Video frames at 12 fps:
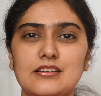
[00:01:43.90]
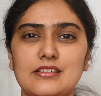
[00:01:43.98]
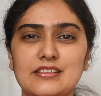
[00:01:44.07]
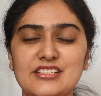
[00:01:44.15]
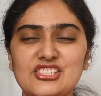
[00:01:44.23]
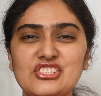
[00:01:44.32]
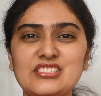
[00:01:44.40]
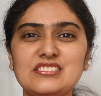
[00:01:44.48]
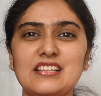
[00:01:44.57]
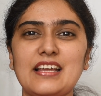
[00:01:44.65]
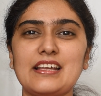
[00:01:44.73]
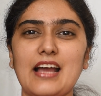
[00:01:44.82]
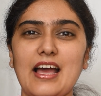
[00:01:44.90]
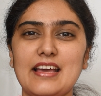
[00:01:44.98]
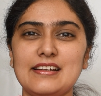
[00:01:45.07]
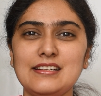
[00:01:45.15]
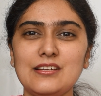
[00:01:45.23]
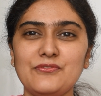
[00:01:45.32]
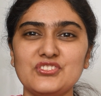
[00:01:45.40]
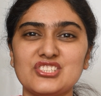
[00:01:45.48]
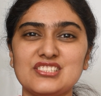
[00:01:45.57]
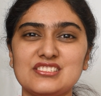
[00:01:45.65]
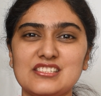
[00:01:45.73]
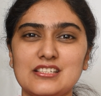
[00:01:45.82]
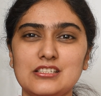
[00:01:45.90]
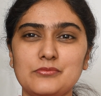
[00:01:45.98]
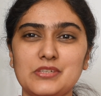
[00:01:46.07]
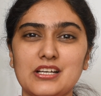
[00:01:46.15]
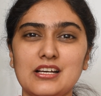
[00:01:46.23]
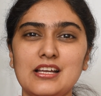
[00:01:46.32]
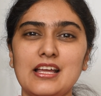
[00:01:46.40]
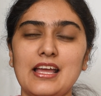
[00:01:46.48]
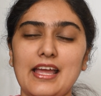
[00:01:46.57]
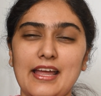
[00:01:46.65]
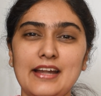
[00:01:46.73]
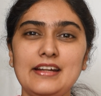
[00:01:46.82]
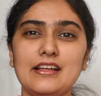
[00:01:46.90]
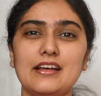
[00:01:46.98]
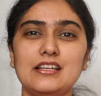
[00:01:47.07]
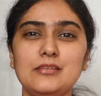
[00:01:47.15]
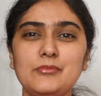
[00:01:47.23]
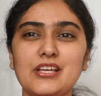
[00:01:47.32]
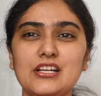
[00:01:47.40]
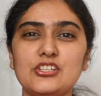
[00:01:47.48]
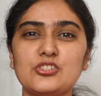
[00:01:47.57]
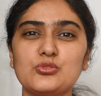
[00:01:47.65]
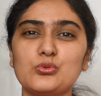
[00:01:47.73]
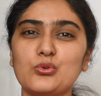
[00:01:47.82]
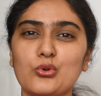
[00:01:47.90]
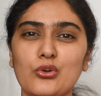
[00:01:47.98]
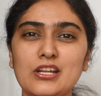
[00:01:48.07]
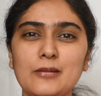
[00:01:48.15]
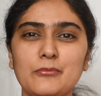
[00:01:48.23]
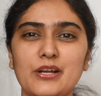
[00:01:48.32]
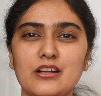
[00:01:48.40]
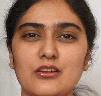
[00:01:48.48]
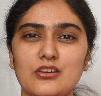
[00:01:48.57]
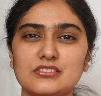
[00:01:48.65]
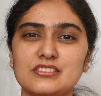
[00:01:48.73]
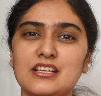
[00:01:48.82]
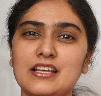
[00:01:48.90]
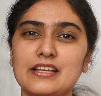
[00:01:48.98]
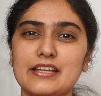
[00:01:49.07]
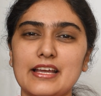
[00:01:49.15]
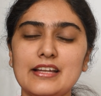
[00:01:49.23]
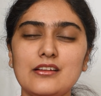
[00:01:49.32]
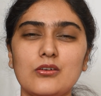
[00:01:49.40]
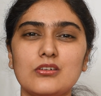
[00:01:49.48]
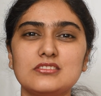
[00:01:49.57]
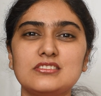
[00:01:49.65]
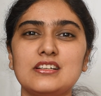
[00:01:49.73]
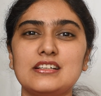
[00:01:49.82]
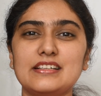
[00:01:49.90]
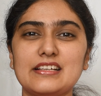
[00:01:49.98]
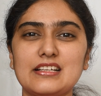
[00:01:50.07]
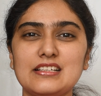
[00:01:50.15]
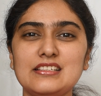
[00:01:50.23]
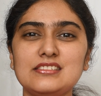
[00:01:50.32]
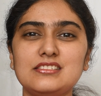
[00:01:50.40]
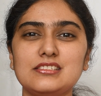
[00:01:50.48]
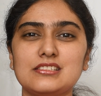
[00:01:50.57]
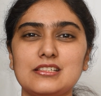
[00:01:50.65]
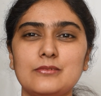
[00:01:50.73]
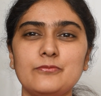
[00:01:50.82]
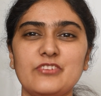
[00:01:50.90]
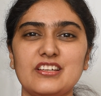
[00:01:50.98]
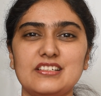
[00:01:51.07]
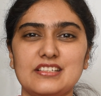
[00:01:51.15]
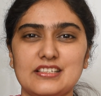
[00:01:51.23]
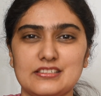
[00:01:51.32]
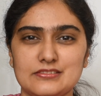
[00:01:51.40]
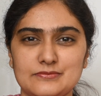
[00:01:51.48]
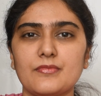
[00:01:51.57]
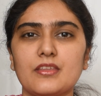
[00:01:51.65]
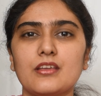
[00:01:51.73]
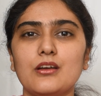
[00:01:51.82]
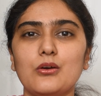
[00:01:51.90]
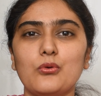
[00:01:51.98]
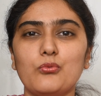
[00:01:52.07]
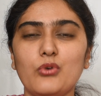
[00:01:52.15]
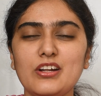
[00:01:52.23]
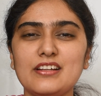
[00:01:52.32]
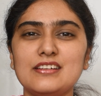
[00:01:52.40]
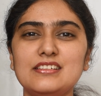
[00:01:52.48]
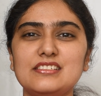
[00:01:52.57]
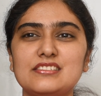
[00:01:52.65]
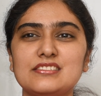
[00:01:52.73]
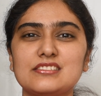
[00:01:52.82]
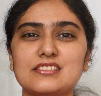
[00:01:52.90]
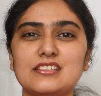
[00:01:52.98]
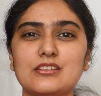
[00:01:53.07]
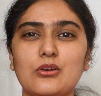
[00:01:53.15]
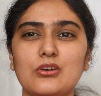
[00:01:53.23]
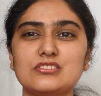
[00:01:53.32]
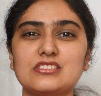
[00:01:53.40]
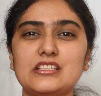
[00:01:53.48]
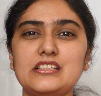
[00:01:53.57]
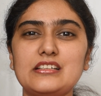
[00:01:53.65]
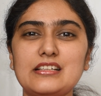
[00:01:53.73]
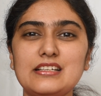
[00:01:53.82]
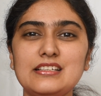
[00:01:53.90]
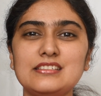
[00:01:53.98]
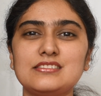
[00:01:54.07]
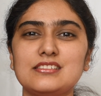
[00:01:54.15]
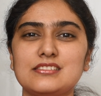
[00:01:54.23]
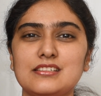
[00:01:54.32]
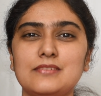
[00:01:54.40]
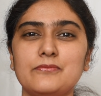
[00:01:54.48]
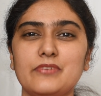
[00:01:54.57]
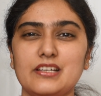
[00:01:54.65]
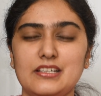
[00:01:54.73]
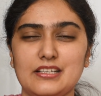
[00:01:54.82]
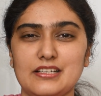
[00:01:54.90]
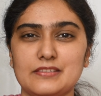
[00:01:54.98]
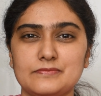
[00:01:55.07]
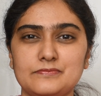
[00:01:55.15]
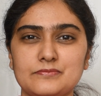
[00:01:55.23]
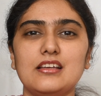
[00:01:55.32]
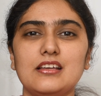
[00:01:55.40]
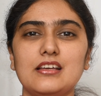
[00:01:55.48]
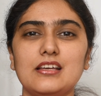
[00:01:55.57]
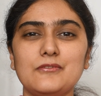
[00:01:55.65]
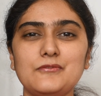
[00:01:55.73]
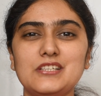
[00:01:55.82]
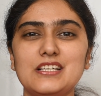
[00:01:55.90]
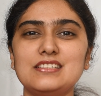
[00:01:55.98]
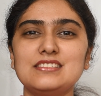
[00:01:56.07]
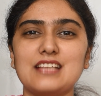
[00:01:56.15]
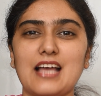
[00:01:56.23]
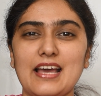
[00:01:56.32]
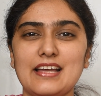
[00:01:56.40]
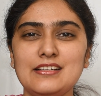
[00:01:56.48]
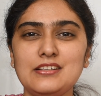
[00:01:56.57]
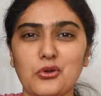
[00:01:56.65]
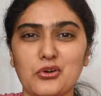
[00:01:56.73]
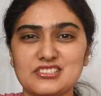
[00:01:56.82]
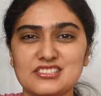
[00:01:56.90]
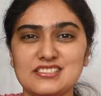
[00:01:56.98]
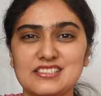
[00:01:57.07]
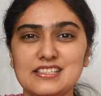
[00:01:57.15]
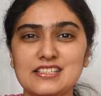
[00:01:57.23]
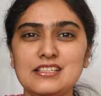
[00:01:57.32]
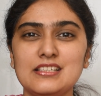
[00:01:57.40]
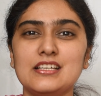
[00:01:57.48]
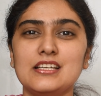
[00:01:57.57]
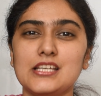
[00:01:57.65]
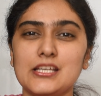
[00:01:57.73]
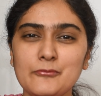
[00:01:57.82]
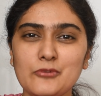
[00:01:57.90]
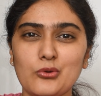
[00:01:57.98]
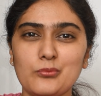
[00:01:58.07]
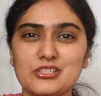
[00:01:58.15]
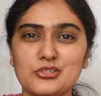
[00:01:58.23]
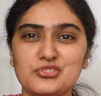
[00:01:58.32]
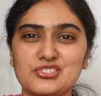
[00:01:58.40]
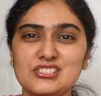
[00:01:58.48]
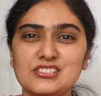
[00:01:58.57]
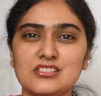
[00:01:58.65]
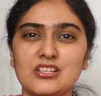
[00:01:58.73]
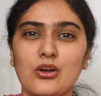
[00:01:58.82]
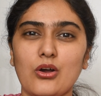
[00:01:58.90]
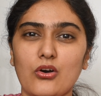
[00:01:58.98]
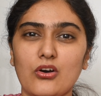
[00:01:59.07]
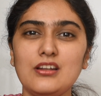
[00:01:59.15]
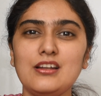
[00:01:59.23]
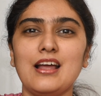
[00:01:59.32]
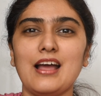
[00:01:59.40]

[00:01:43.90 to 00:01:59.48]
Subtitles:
Conditions like iron deficiency anemia and anemia due to chronic blood loss can cause decreased serum ferritin. What conditions can cause increased serum ferritin? If there is iron toxicity, hemochromatosis or